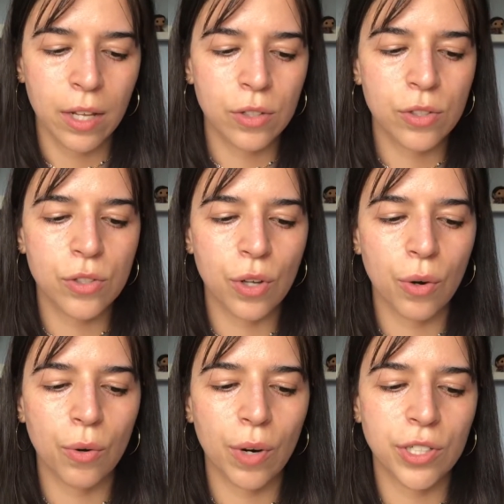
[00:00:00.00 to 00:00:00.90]

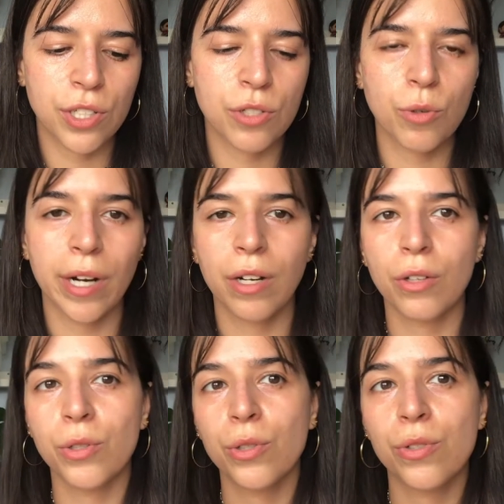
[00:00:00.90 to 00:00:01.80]
So I just try not
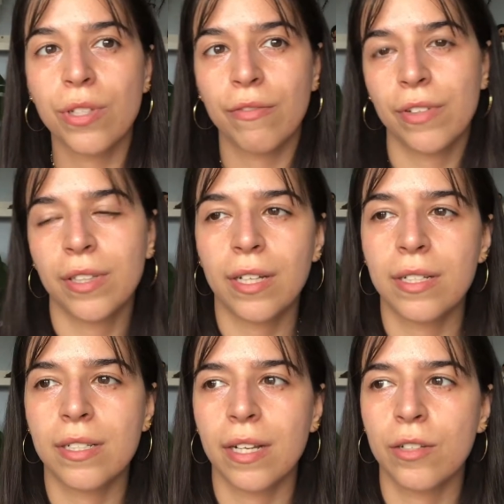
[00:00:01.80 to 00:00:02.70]
to use something that
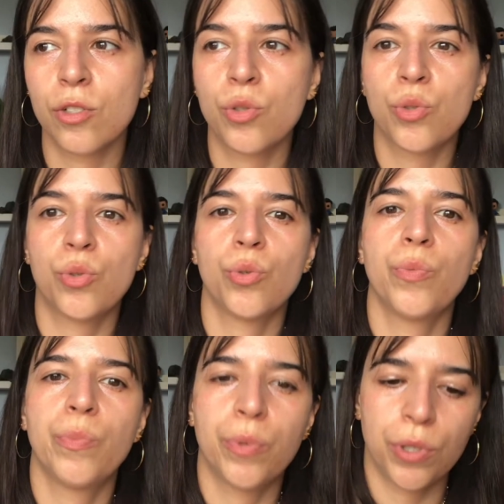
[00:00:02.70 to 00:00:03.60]
is like
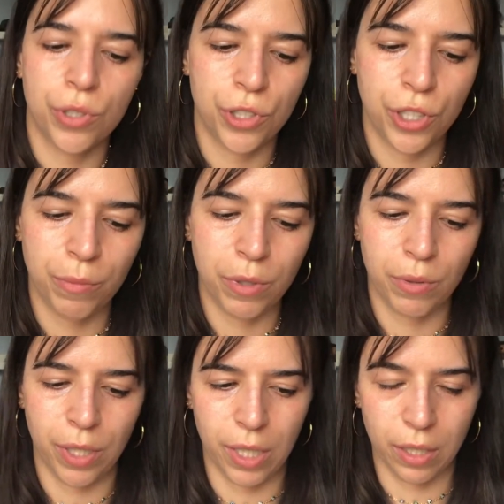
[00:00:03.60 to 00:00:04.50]
super
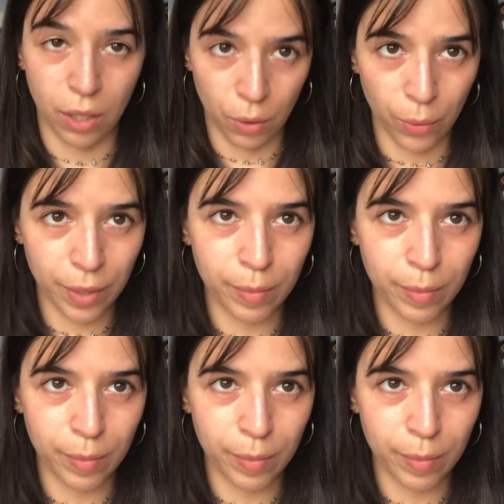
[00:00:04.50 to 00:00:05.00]
shimmery and glowy,